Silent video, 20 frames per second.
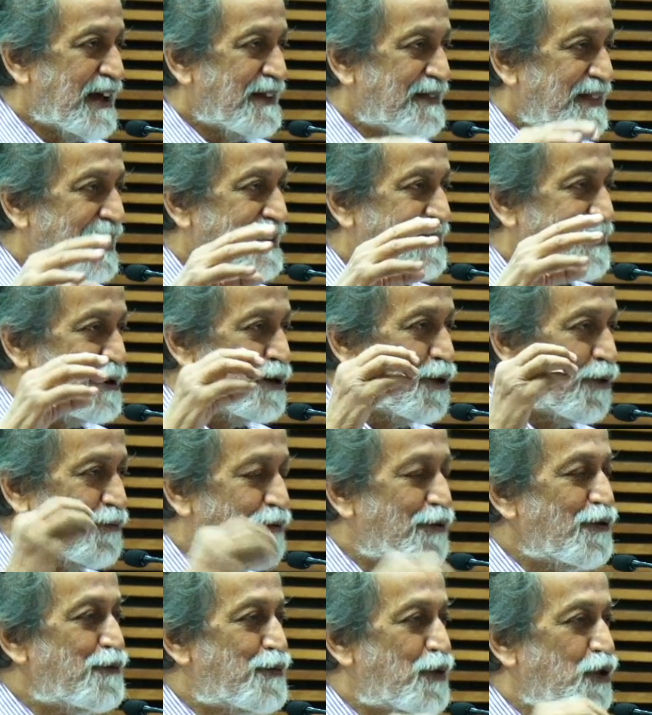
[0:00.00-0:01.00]
That your
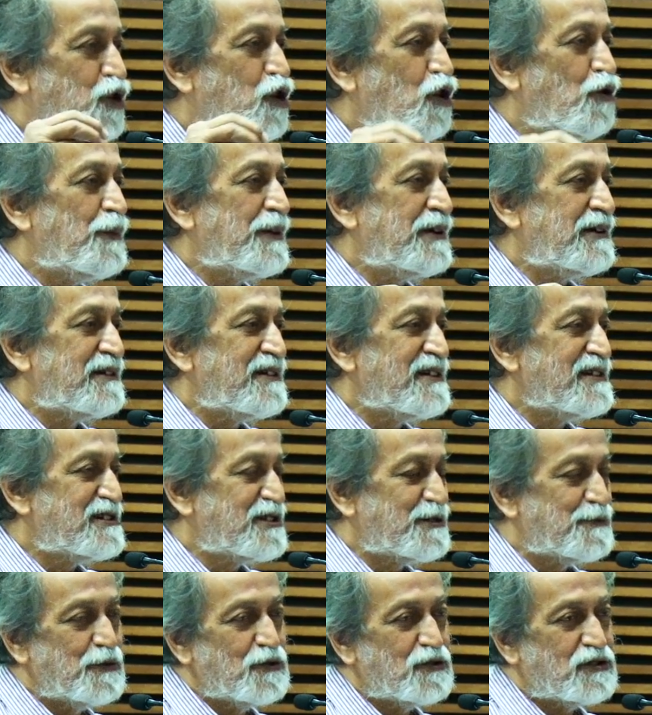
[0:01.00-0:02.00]
food procurement and
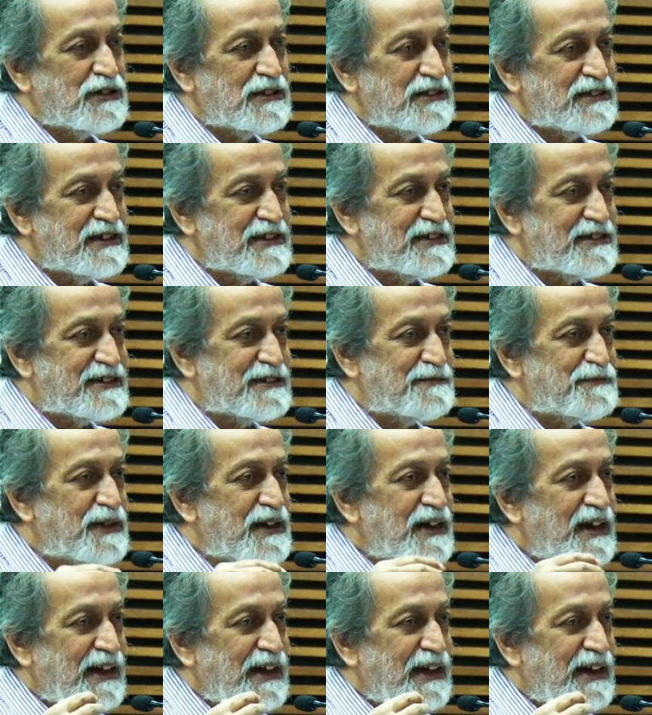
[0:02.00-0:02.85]
distribution system